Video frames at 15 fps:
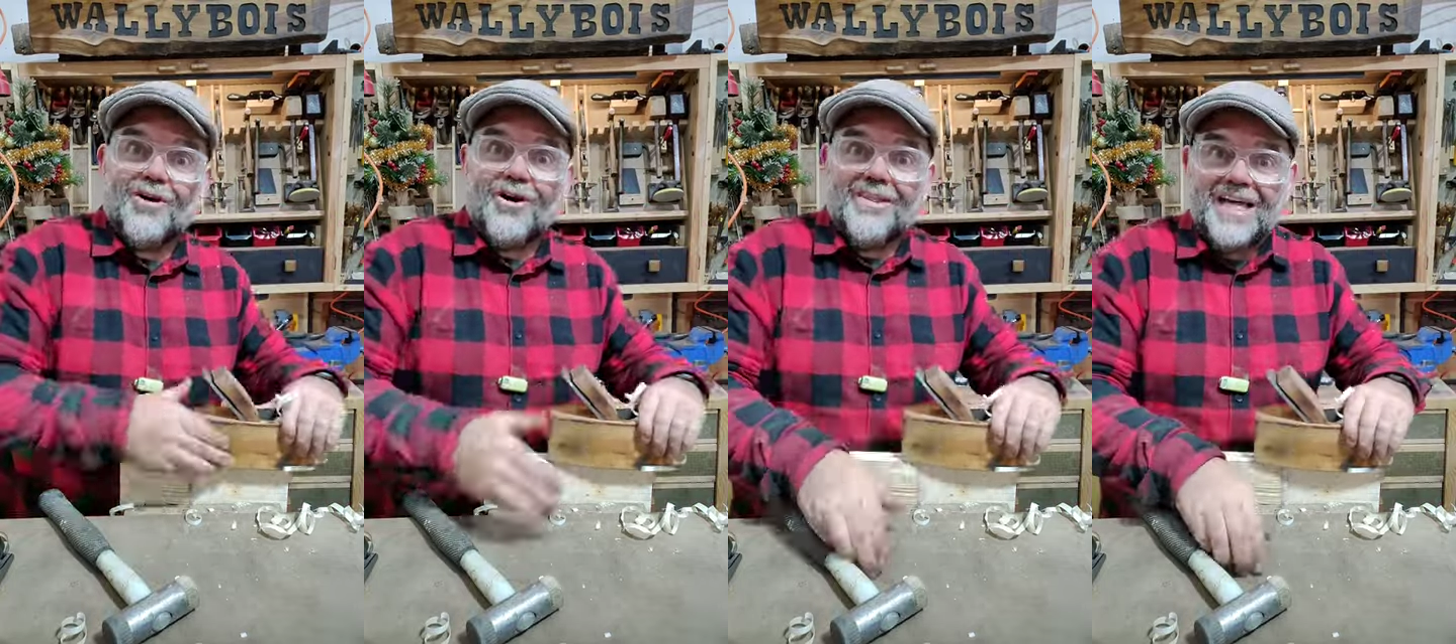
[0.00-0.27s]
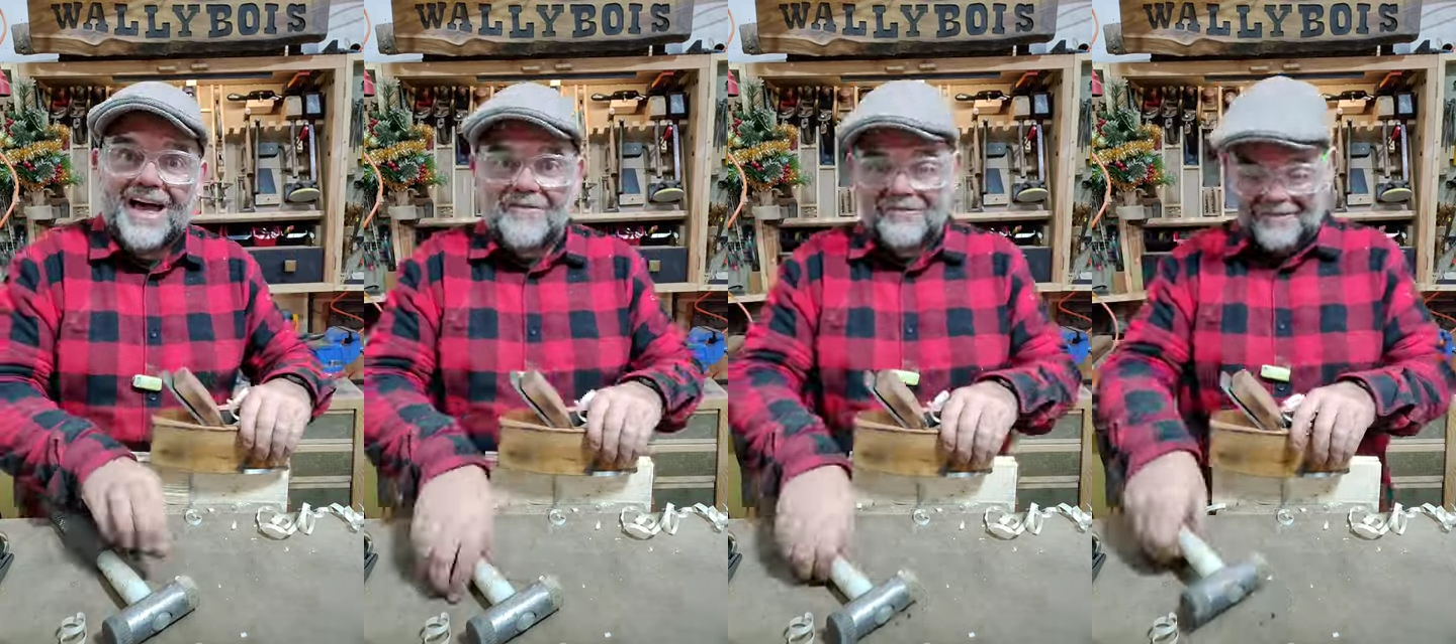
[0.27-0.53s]
not
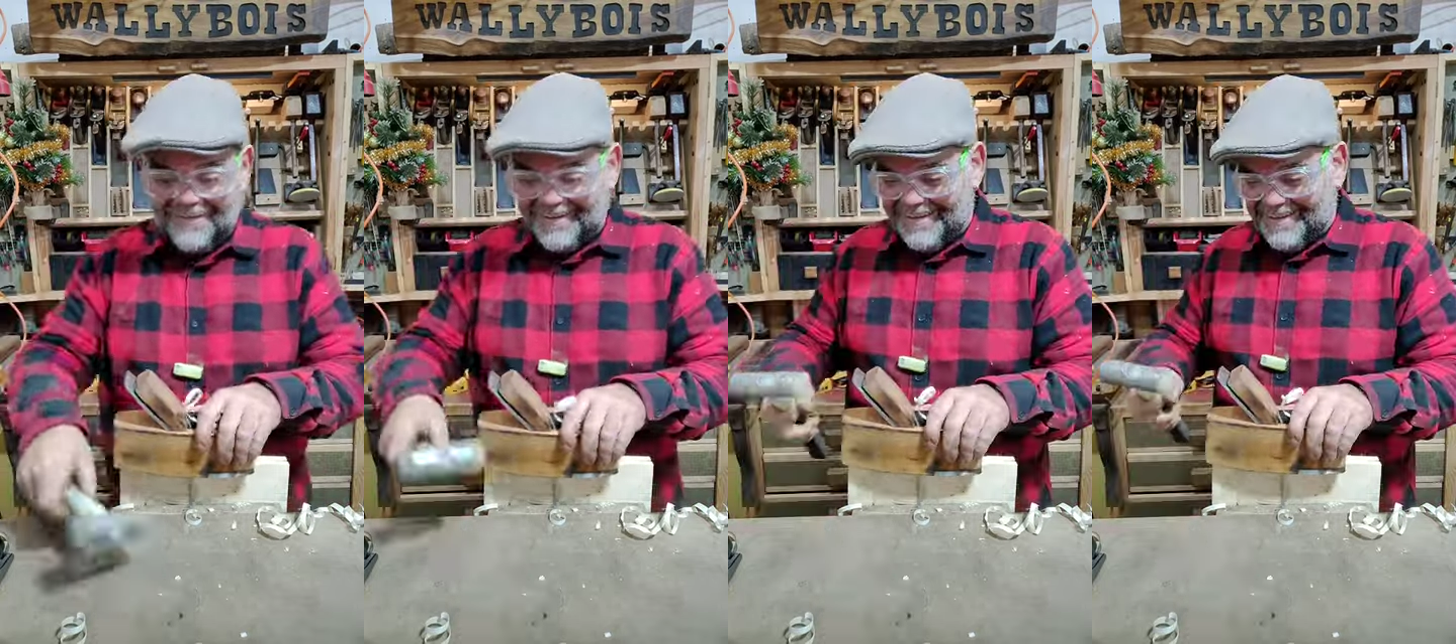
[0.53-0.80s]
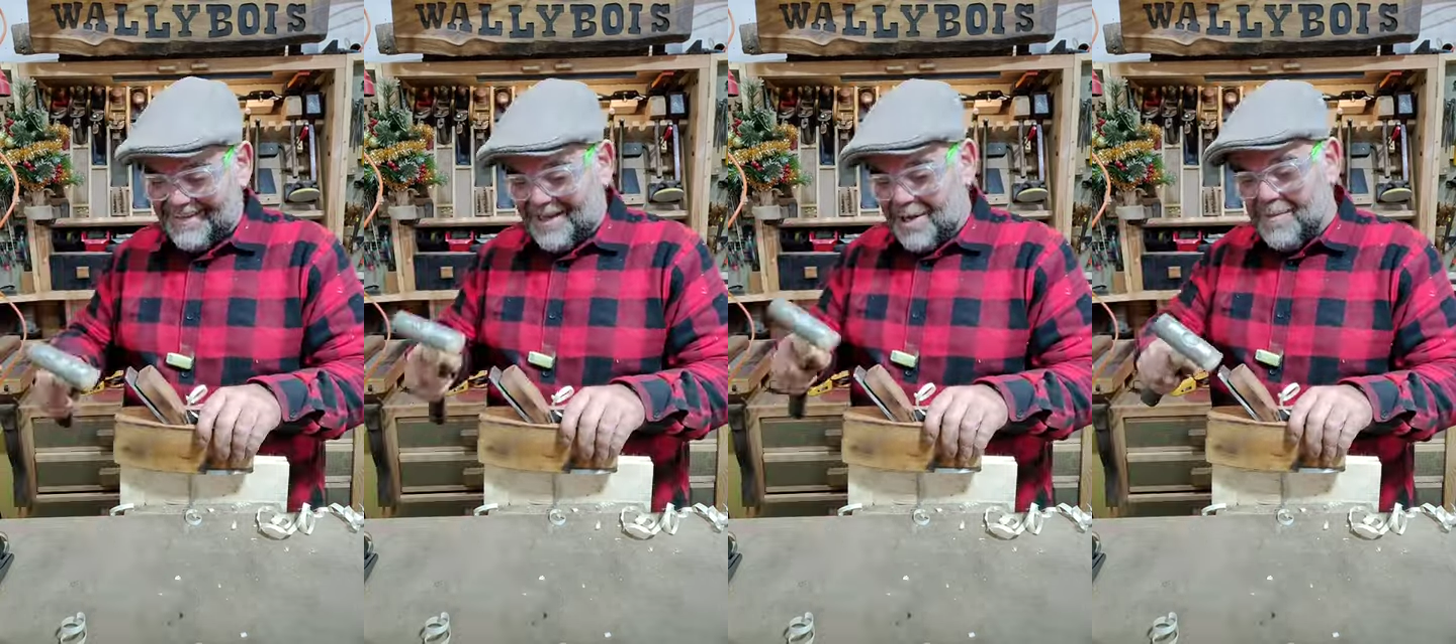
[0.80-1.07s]

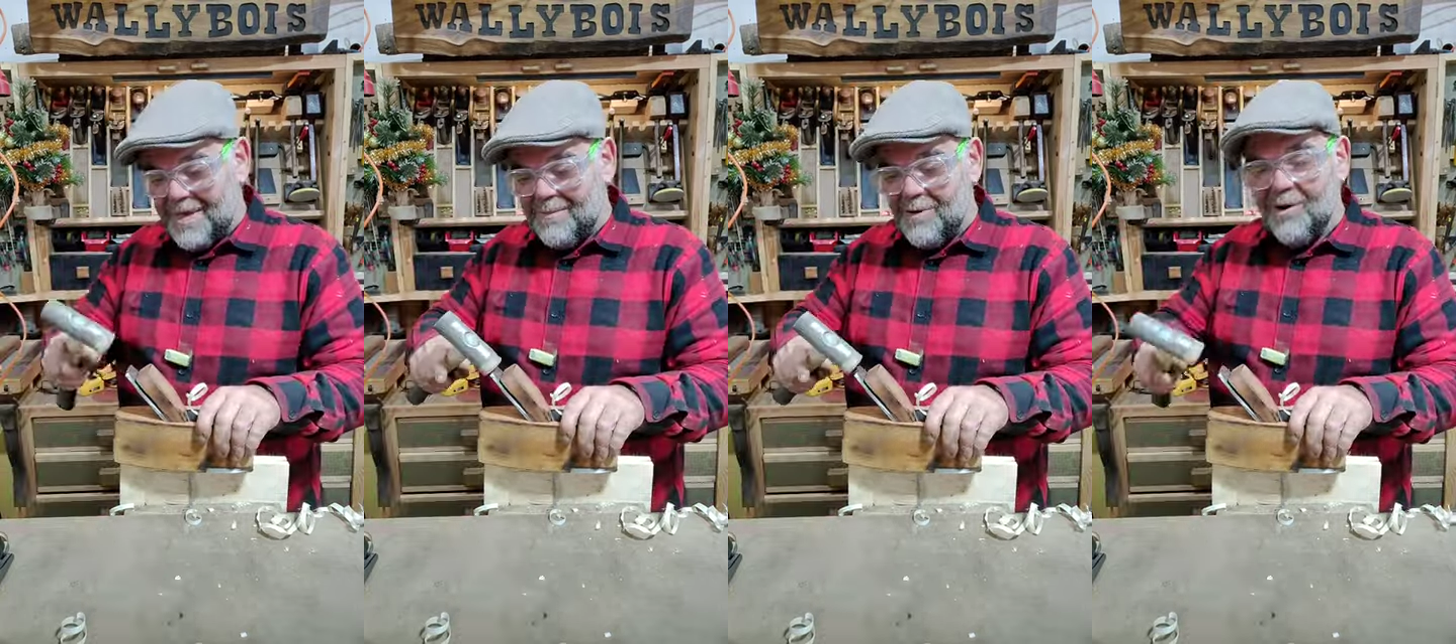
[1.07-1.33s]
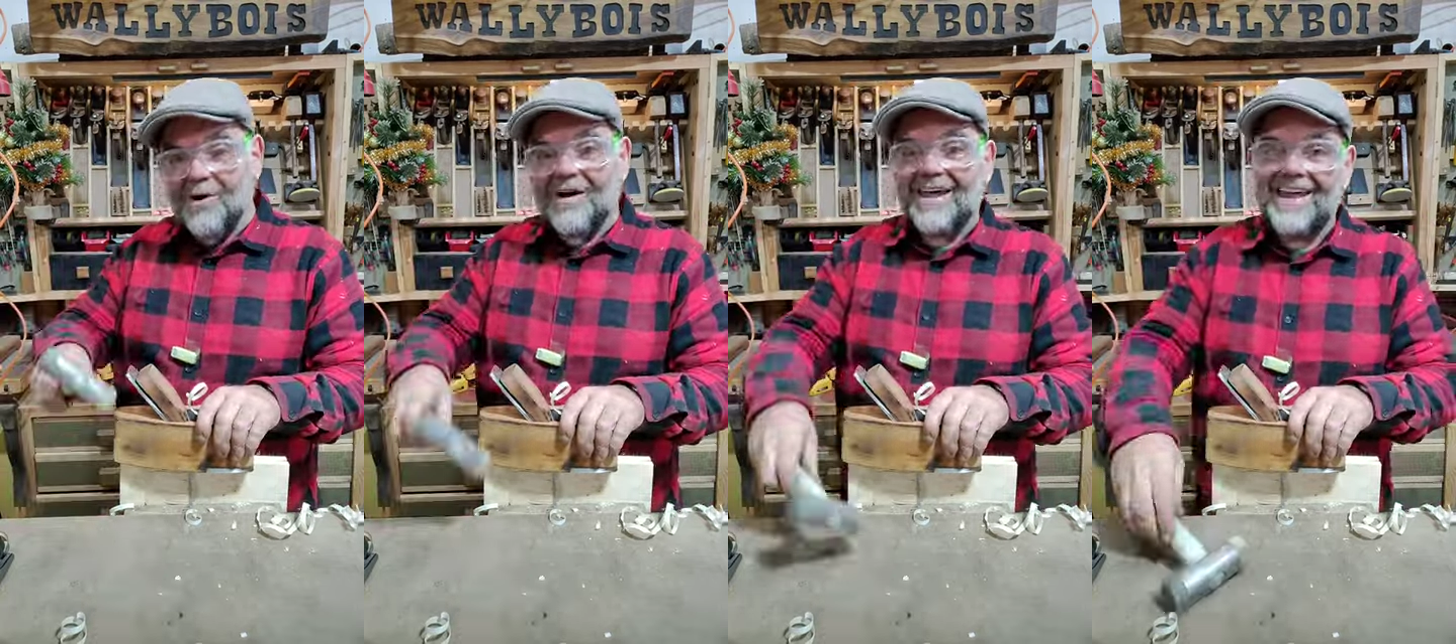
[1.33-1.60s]
enough. A bit
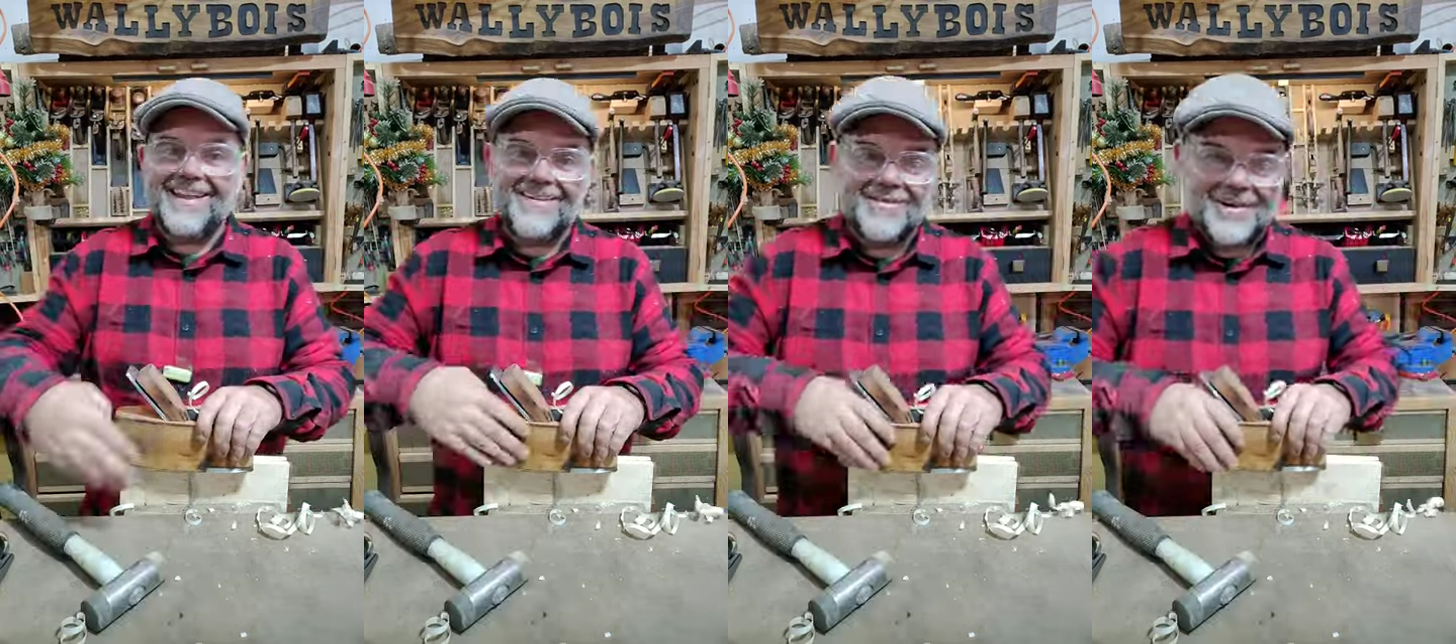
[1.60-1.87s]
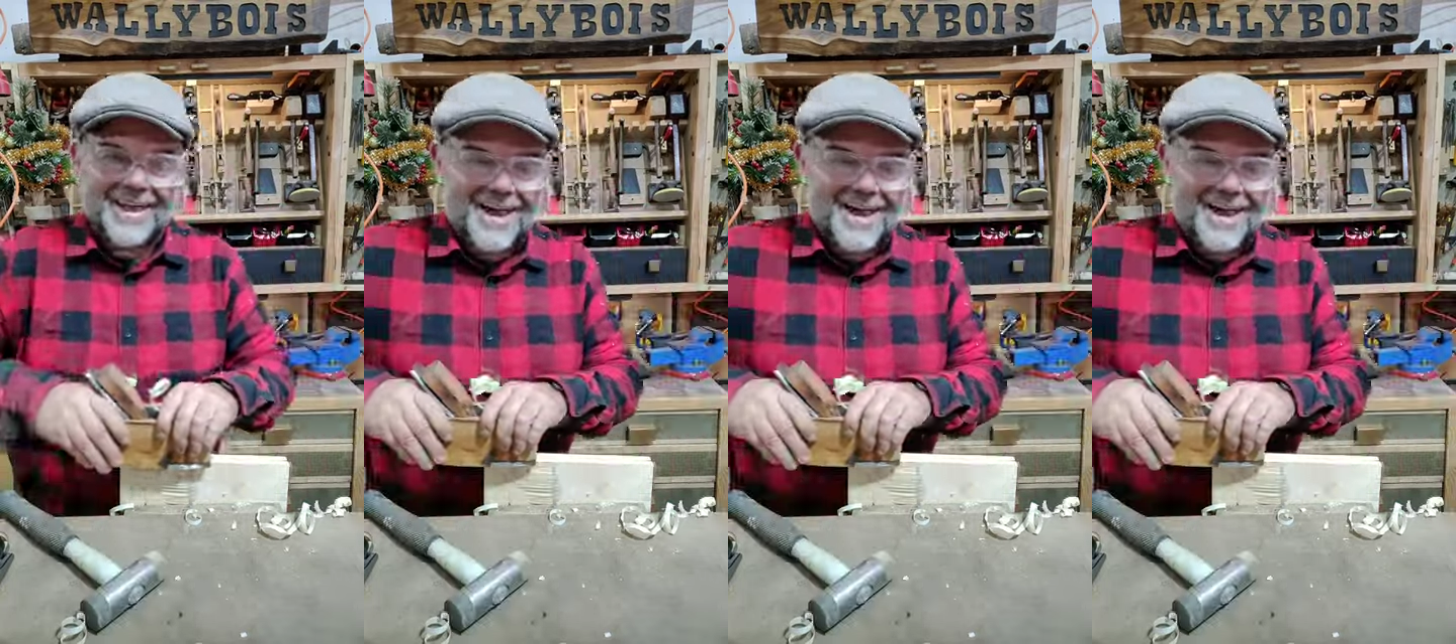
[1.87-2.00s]
more. Here we